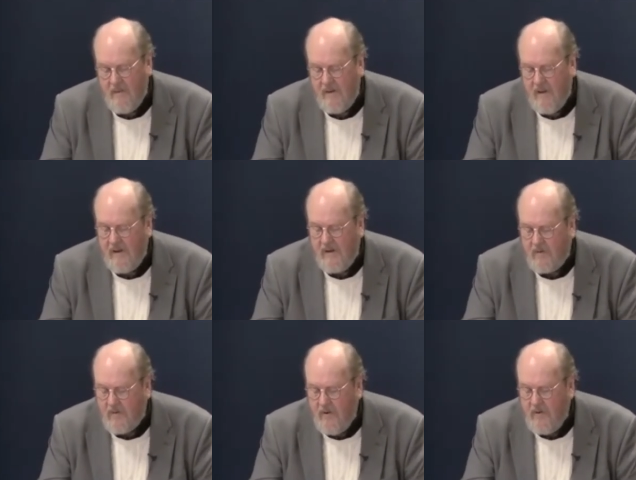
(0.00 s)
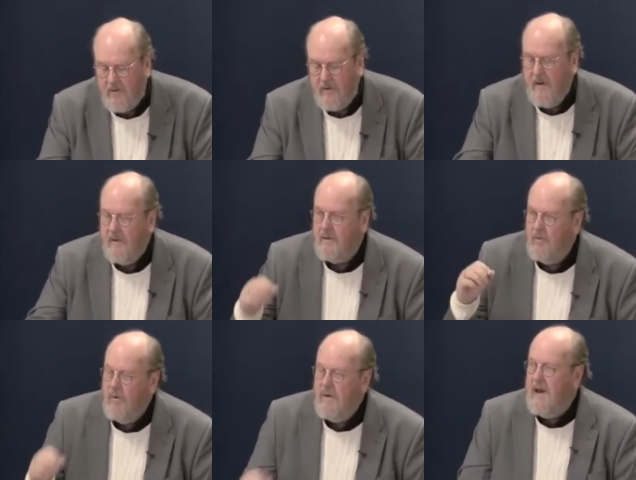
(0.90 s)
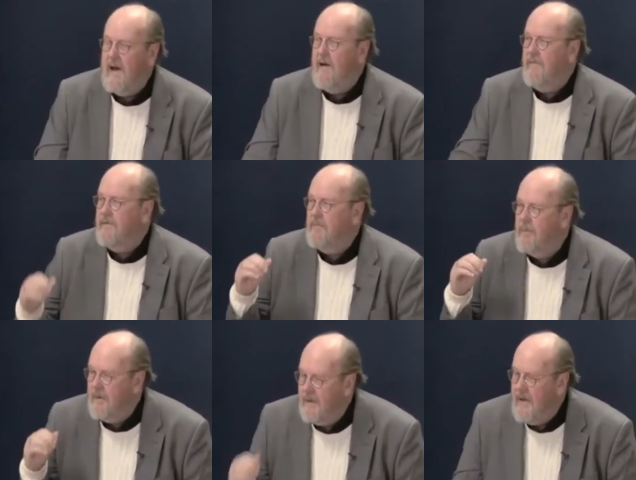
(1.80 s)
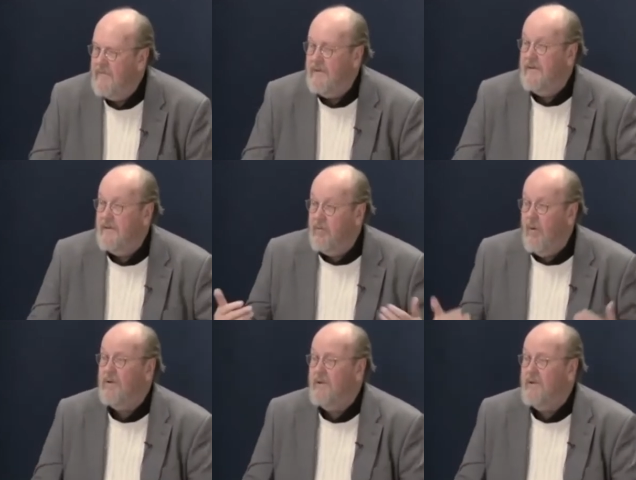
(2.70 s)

The only truth that we have as believers is what